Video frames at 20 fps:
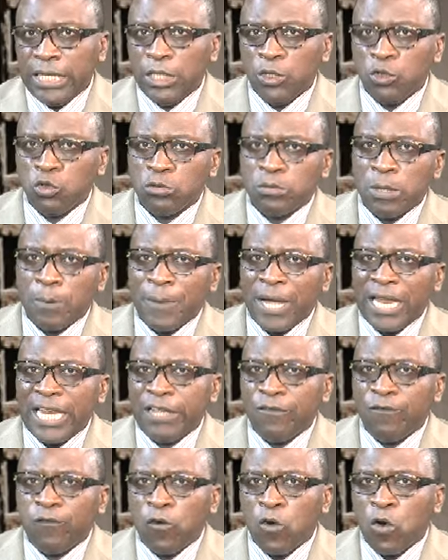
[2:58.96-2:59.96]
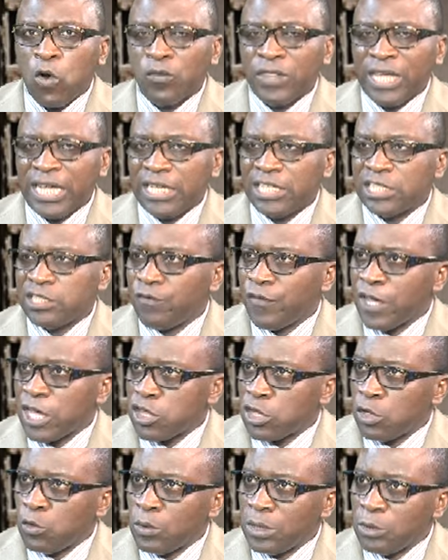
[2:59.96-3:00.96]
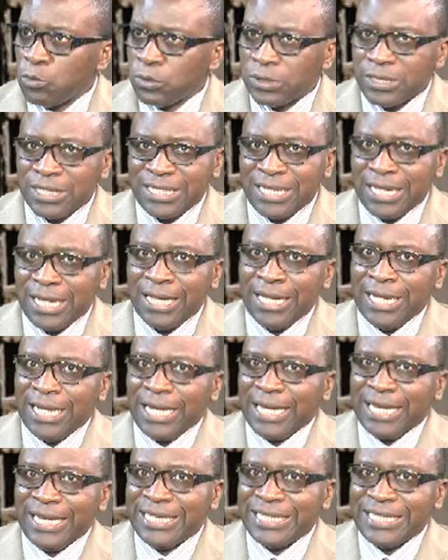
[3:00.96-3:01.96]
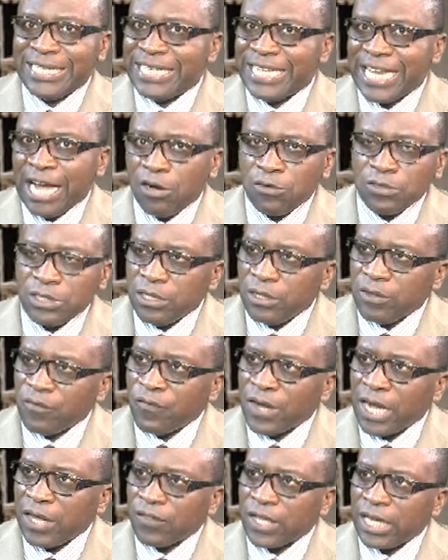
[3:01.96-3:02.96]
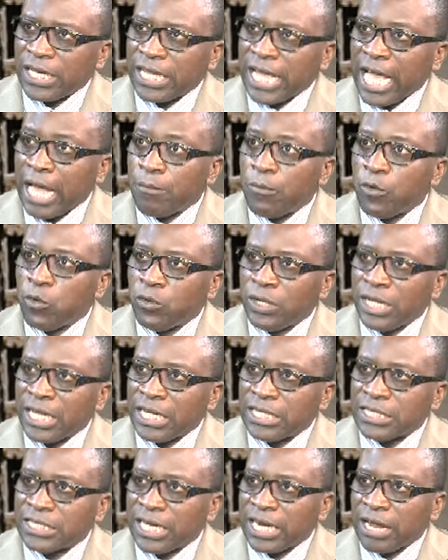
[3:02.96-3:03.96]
newspaper L'Effort, the English version, uh, denouncing the fact that Cameroonians and